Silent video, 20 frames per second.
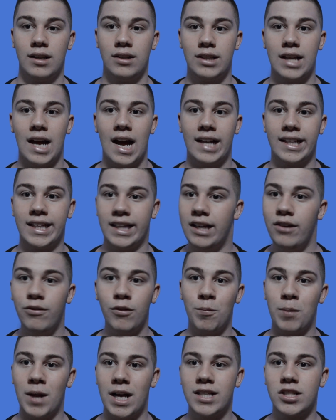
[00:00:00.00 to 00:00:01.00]
that has an
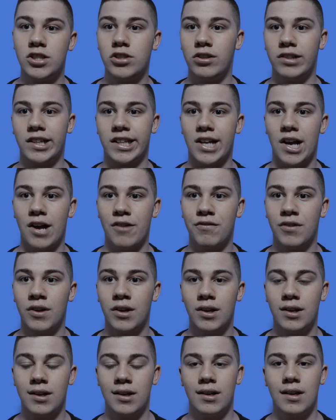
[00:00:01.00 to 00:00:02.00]
evil plan to do stuff
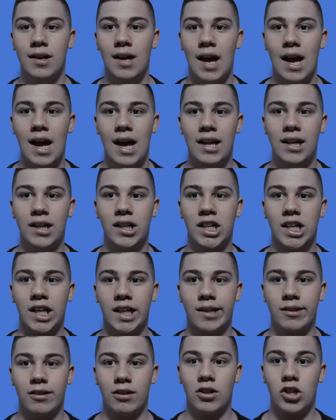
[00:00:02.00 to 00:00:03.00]
and is
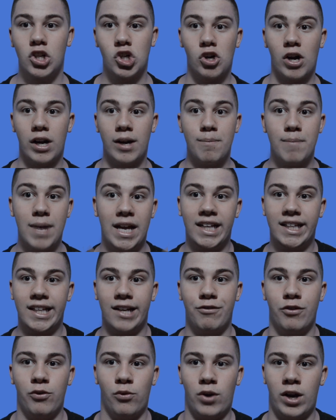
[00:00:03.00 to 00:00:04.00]
just trying to menace
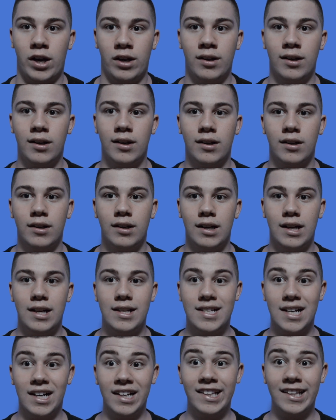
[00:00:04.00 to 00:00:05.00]
everyone. He
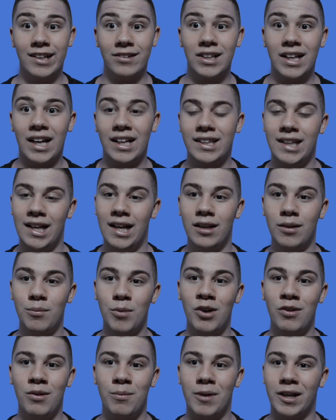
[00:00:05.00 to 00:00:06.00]
does something at the end of
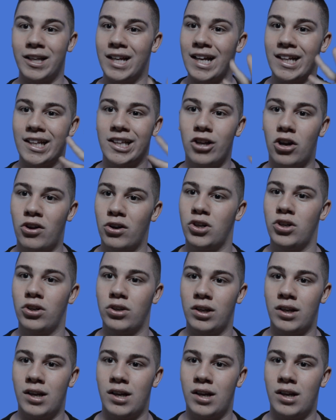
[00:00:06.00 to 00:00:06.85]
the movie, but that's not good